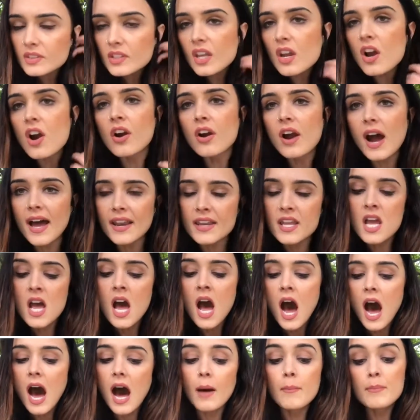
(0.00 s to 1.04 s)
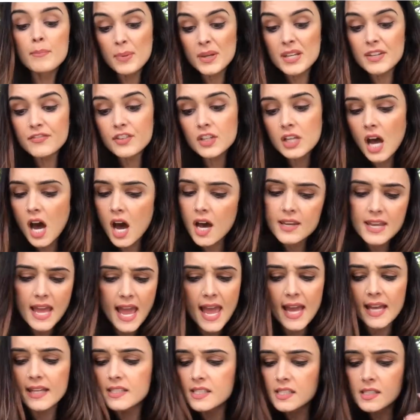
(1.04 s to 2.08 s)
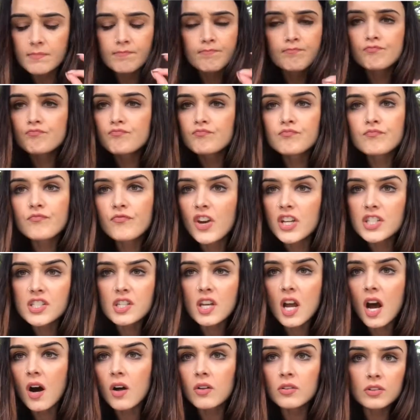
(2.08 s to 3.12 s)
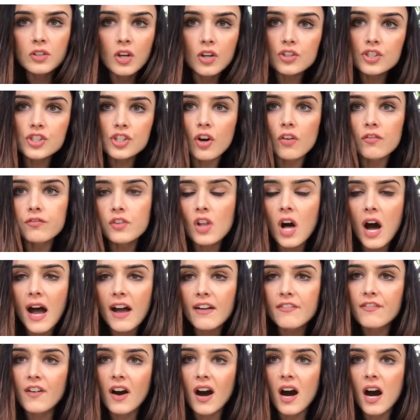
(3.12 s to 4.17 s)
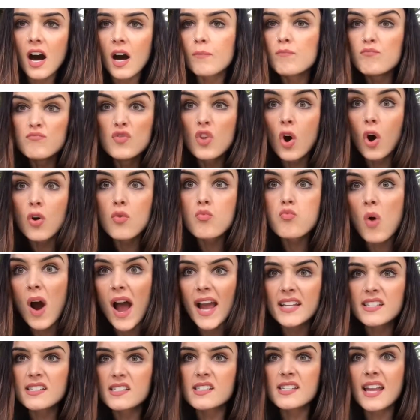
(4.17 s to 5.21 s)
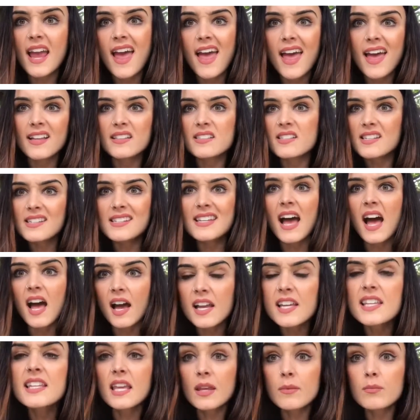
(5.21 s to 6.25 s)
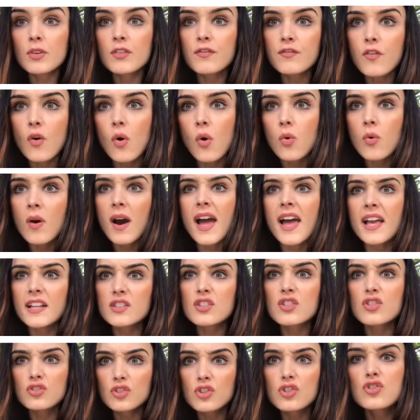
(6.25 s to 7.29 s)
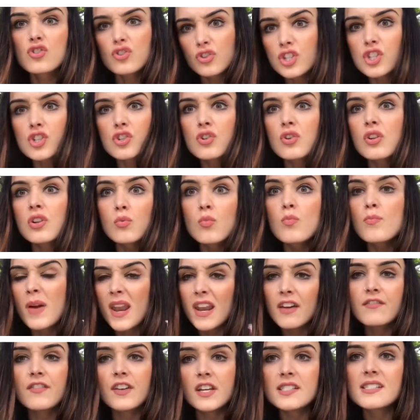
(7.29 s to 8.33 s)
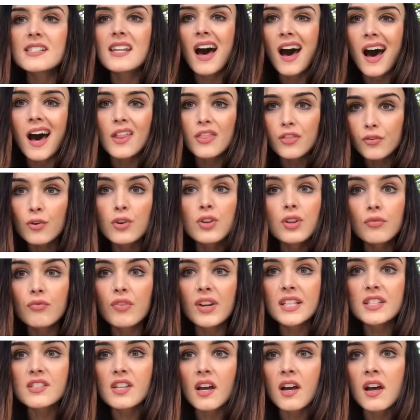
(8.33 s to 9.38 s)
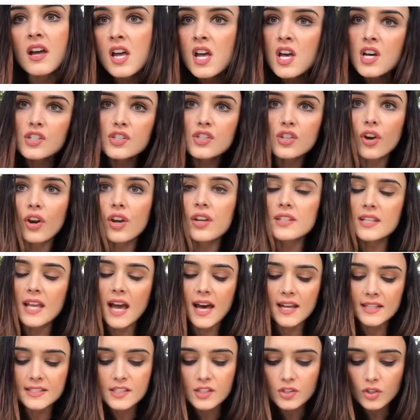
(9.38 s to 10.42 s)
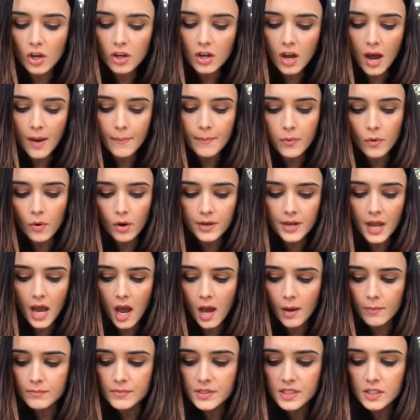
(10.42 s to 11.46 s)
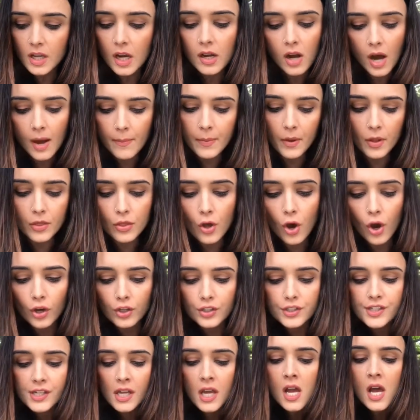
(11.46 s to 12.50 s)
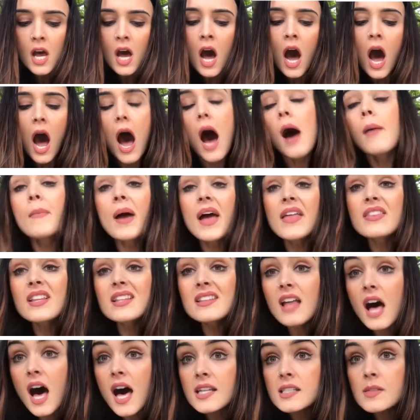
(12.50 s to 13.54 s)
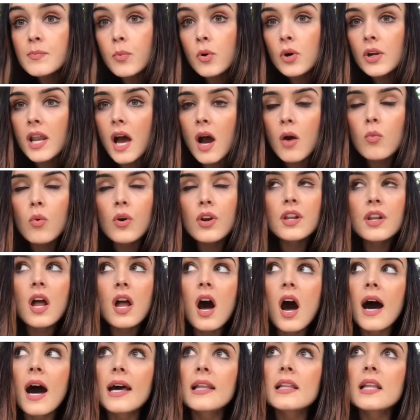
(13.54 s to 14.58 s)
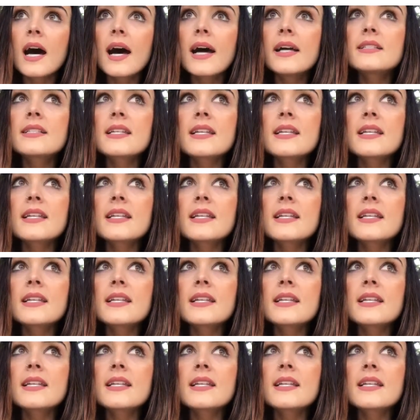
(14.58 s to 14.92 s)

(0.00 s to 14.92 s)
All right, but if you can't, eggs, versatile, long shelf life, no waste, and yeah, keep you full, and nutritional benefits are through the Richter. So yeah, stock up on those. And the last point I wanted to highlight